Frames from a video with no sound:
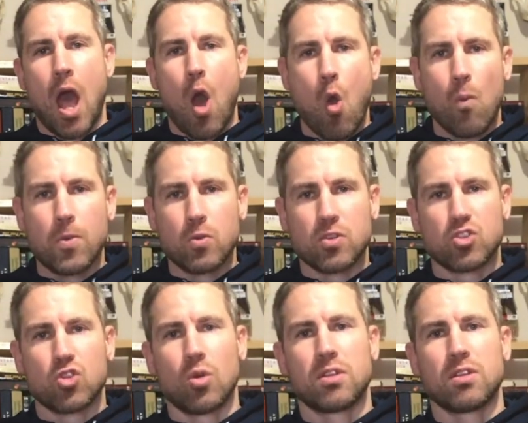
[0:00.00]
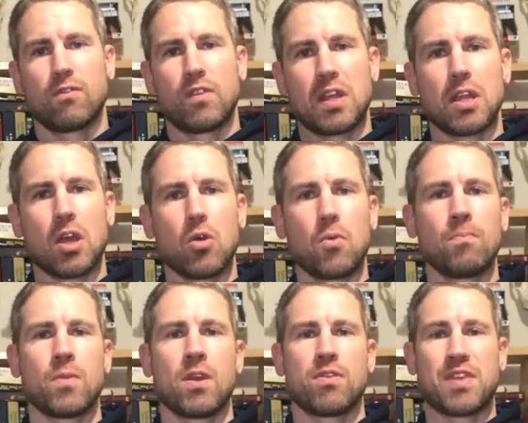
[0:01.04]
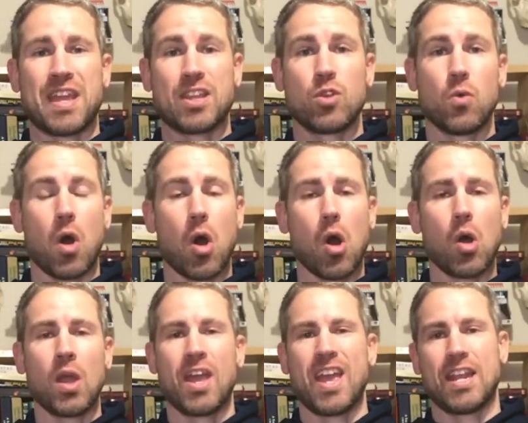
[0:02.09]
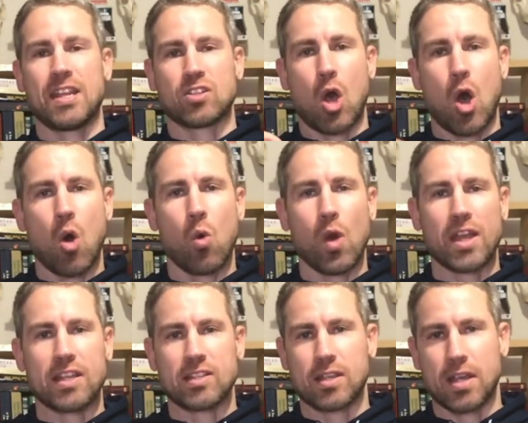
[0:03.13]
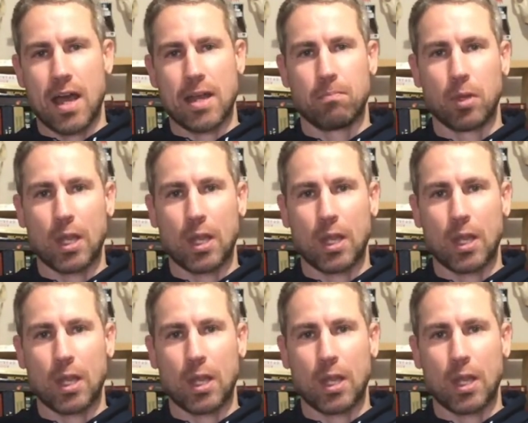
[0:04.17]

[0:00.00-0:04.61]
I hope you enjoyed this video. Thank you all, and as always, God